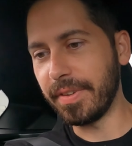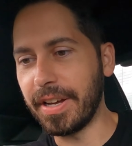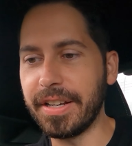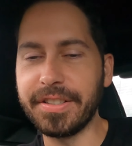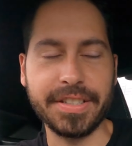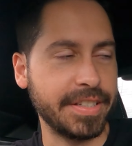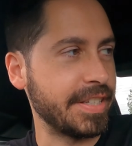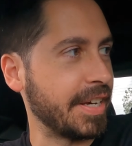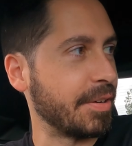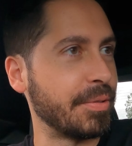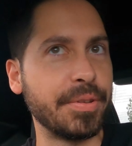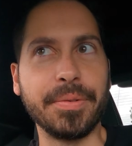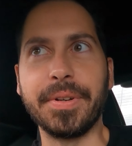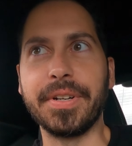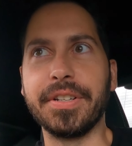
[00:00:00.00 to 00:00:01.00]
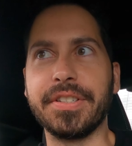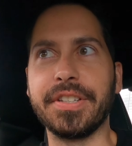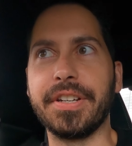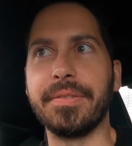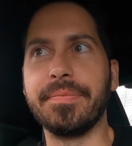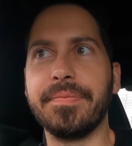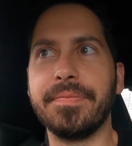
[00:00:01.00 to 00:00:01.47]
How does it sound with the windows
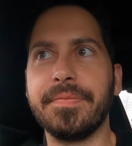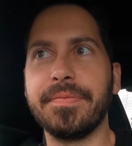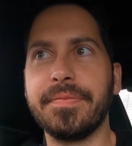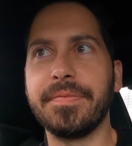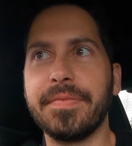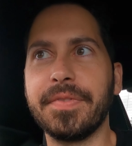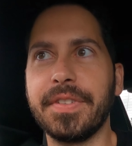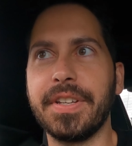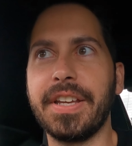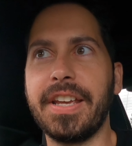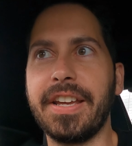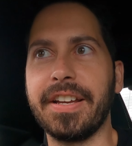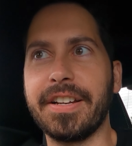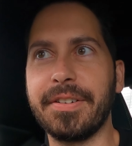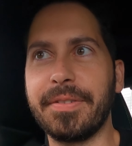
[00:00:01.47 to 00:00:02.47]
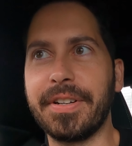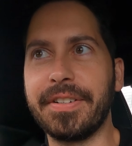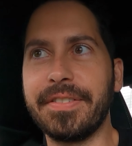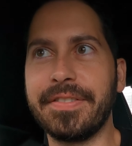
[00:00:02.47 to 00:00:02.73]
up? Come on.